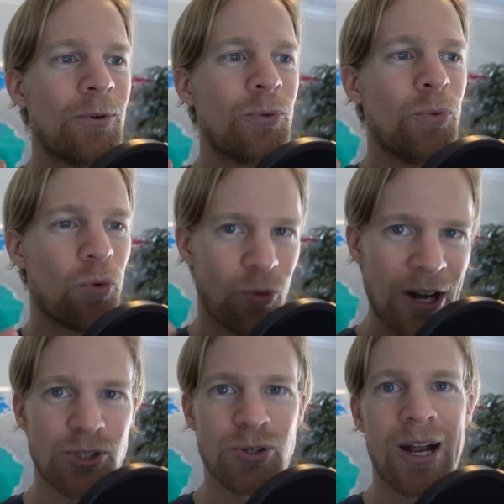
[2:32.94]

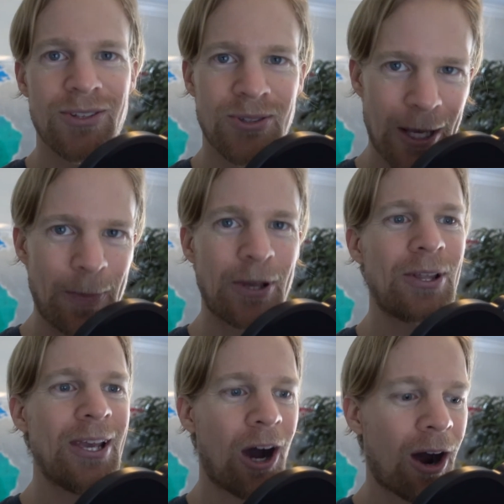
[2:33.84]
restaurants
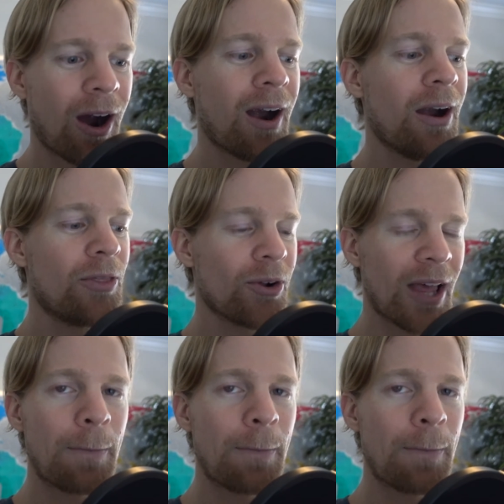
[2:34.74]
typically they're